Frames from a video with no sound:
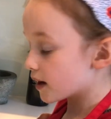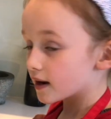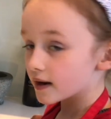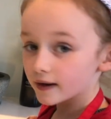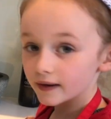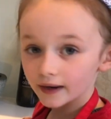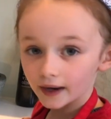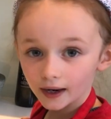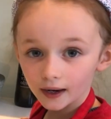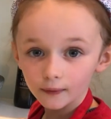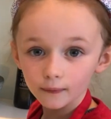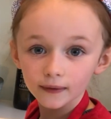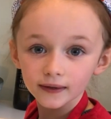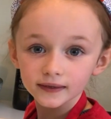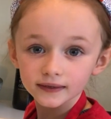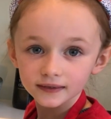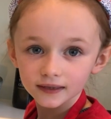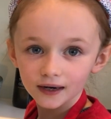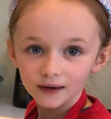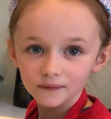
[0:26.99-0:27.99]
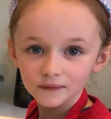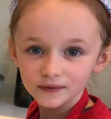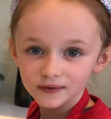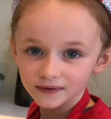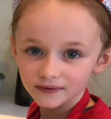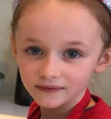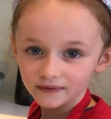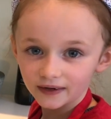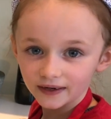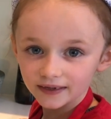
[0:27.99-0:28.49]
Now it's time to
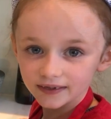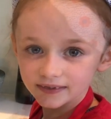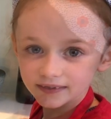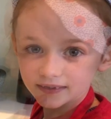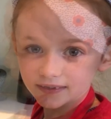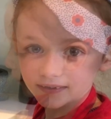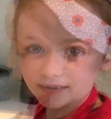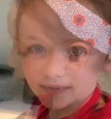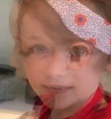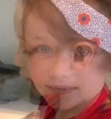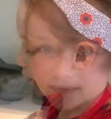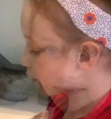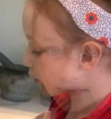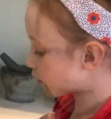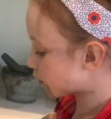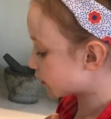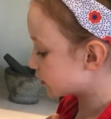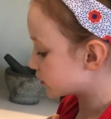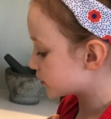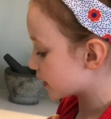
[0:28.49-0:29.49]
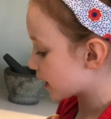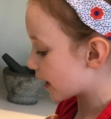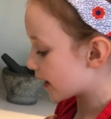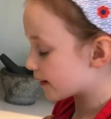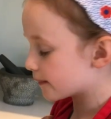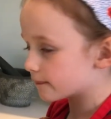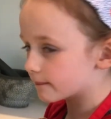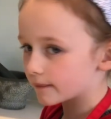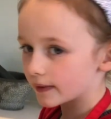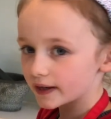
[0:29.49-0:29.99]
grate it. All your courgette
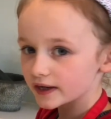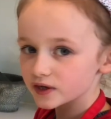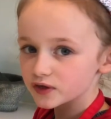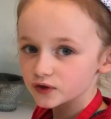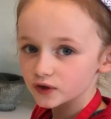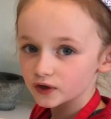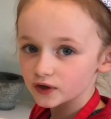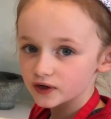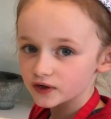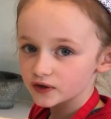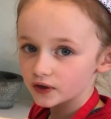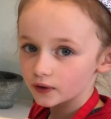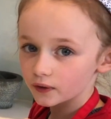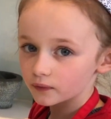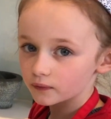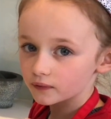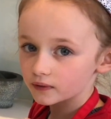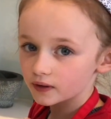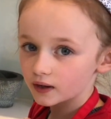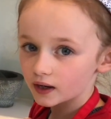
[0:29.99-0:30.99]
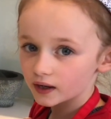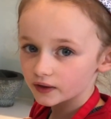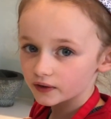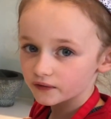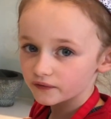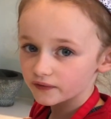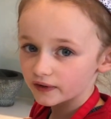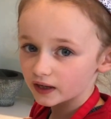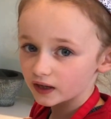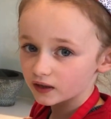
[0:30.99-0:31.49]
and make sure you don't cut your
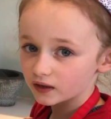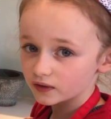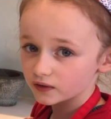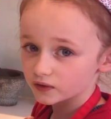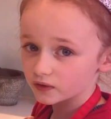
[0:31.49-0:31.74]
fingers